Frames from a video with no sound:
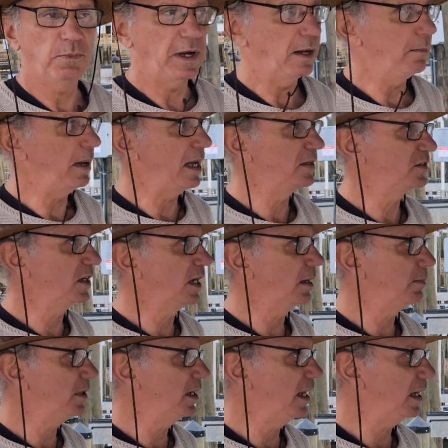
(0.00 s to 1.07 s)
while bouncing up
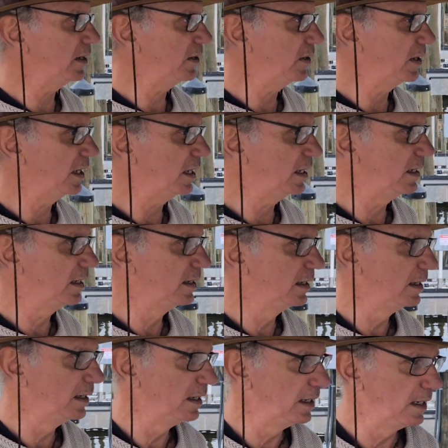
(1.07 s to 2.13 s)
and down on a
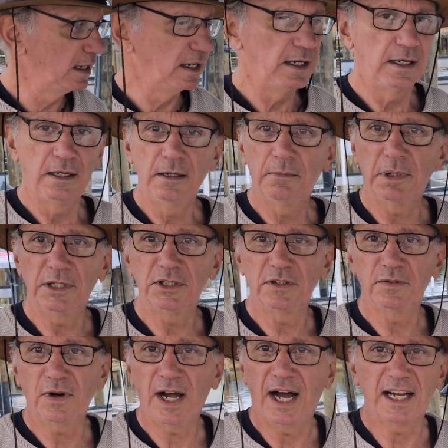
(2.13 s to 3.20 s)
bunch
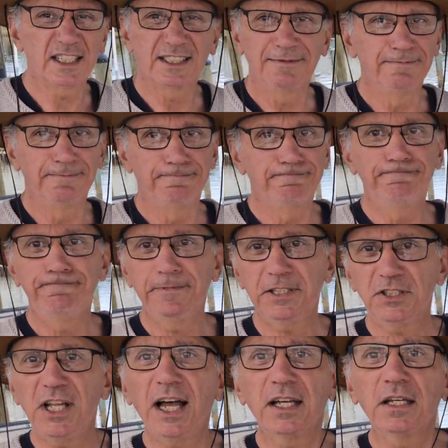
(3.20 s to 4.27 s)
of rocks. That's
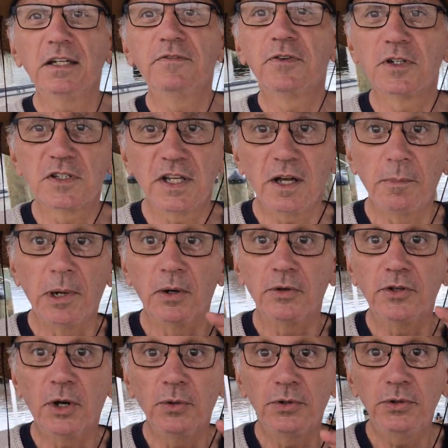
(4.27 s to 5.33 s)
not good for a sailboat.
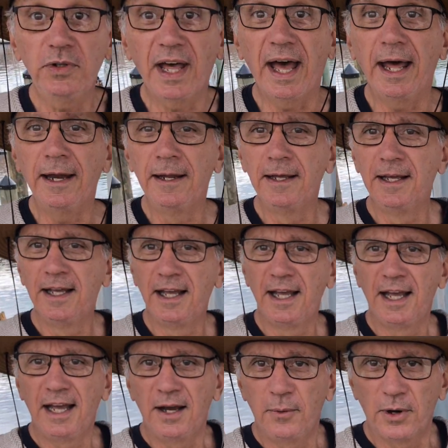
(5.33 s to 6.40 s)
Don't do that.
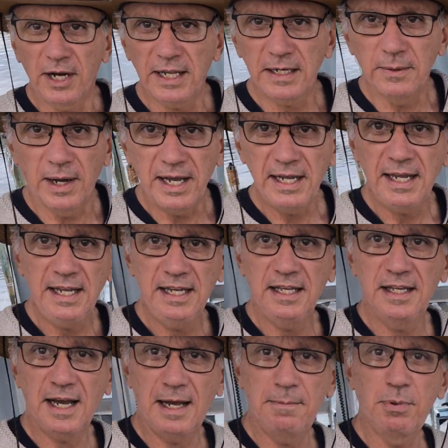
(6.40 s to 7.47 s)
Well, anyway,
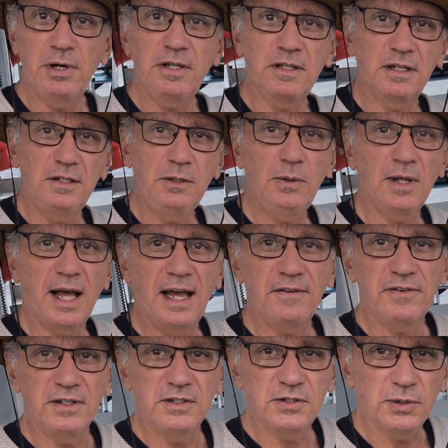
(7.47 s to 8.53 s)
I breathed a new life
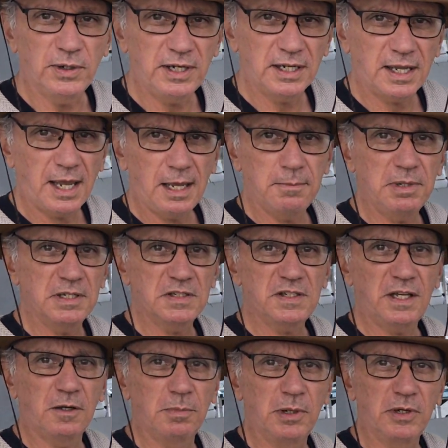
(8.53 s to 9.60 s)
into it. It can't be a
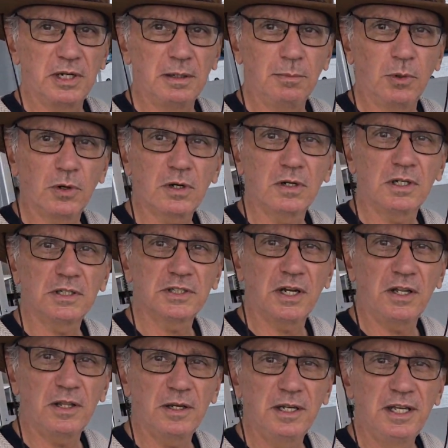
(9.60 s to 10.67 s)
sailboat anymore because
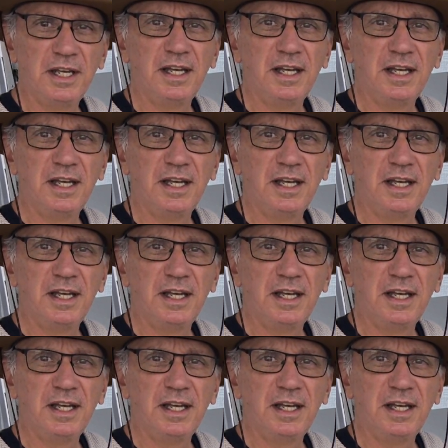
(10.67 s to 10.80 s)
all the